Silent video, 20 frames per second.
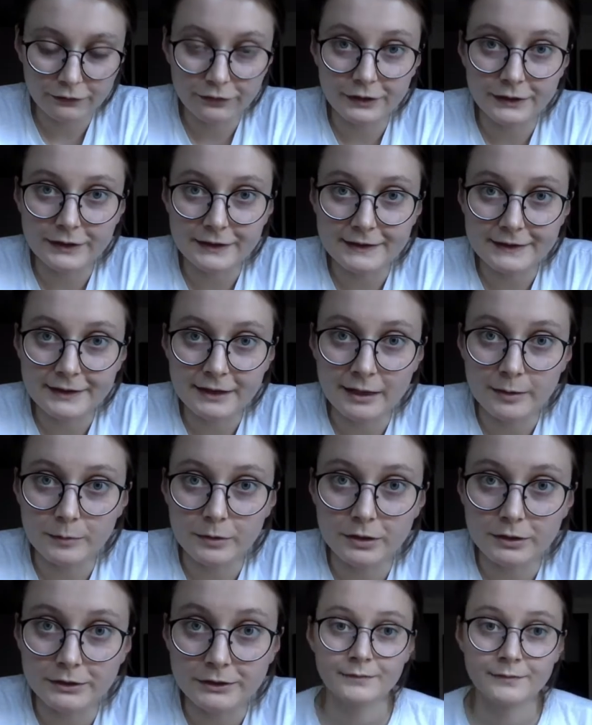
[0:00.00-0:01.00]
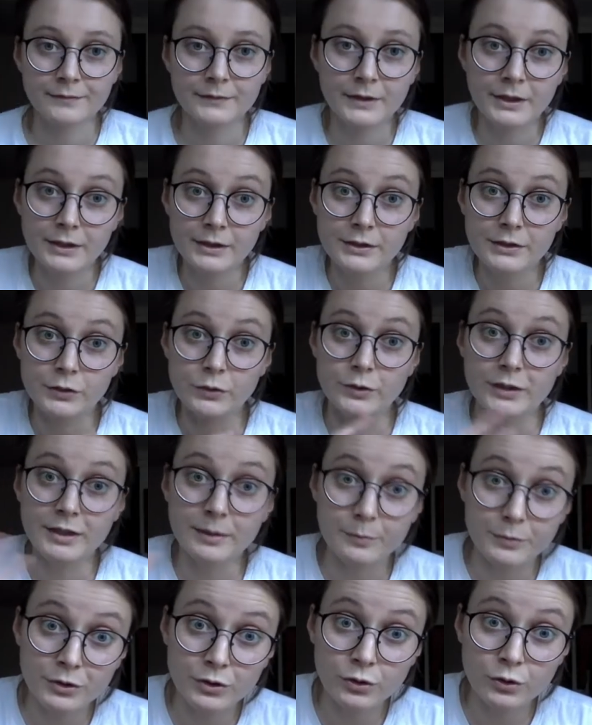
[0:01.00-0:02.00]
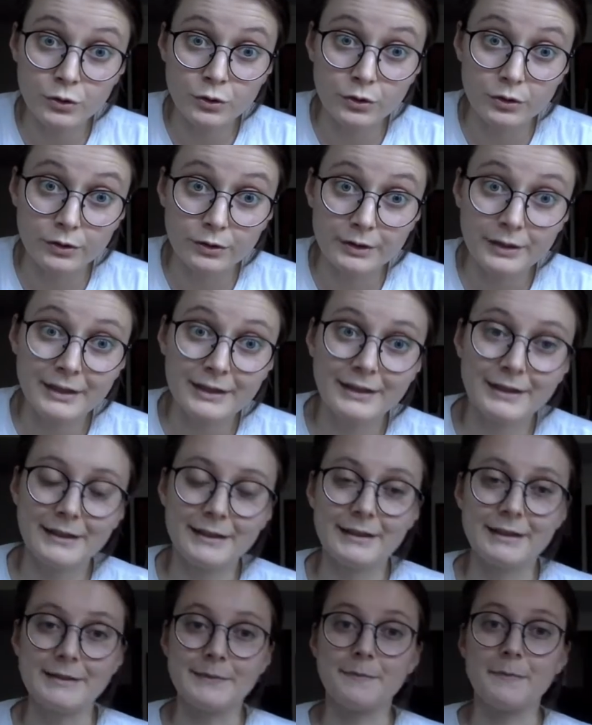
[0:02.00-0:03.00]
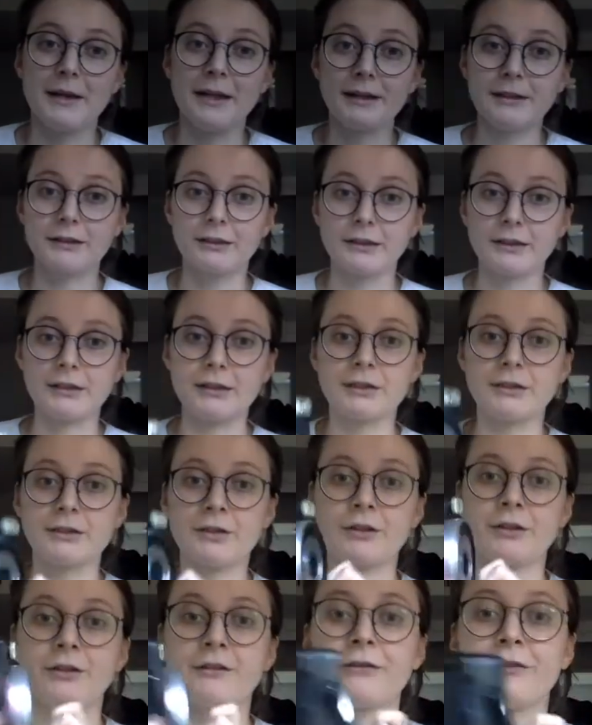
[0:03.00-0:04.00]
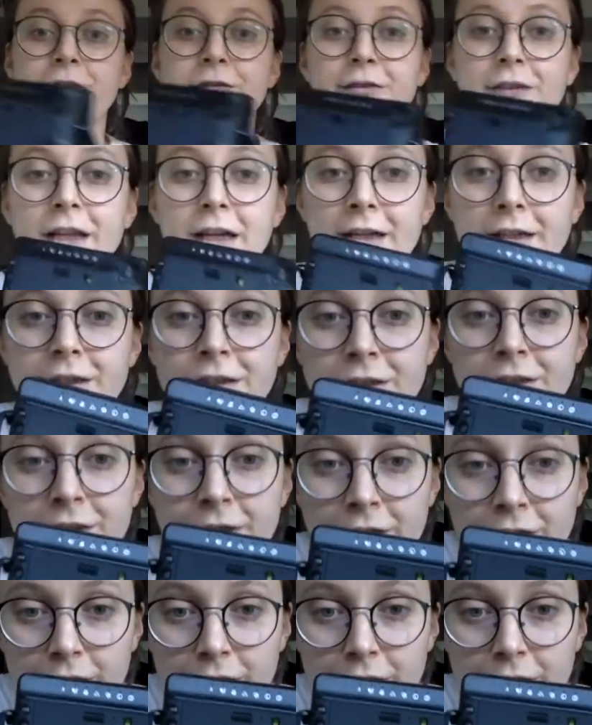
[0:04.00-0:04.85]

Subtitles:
with this camera. So tip 2 is manually turn off the flash,